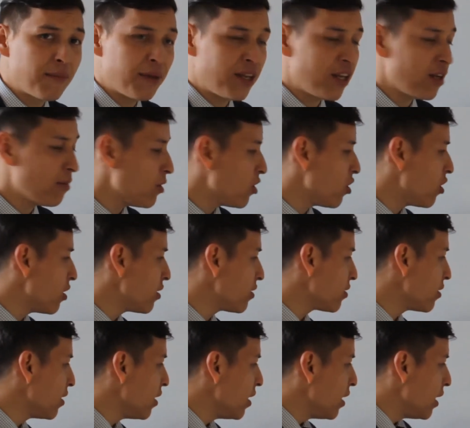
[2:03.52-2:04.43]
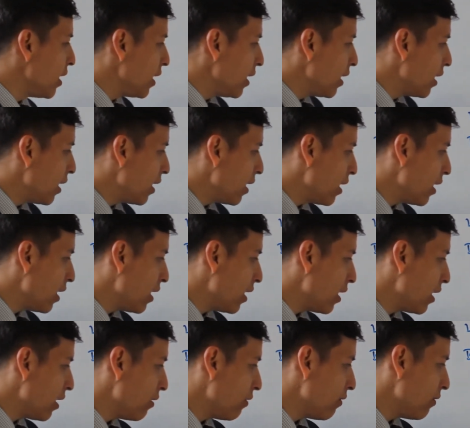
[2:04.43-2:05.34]
a meaning because
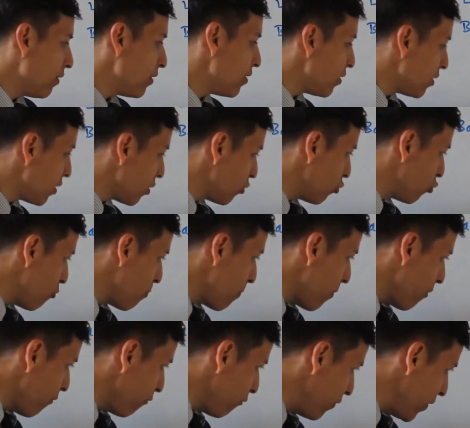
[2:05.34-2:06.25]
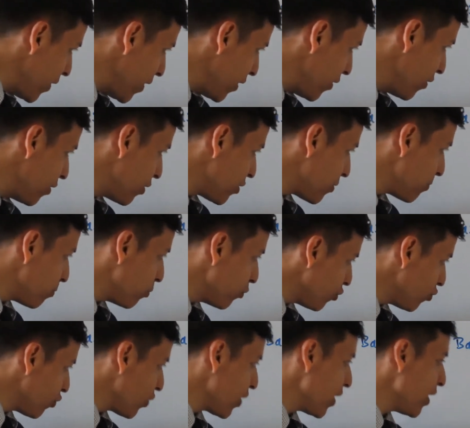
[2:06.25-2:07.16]
uh, this is a group of letters
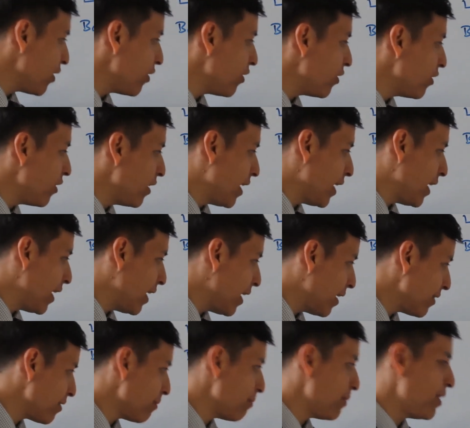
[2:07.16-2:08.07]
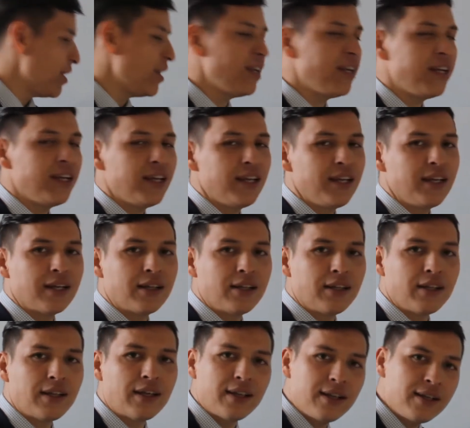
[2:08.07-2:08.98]
put together and it has a meaning
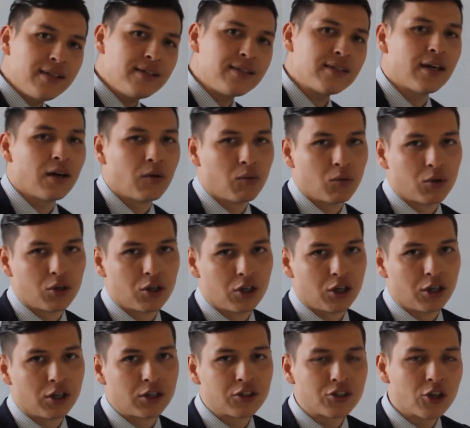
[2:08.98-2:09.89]
and it is a word.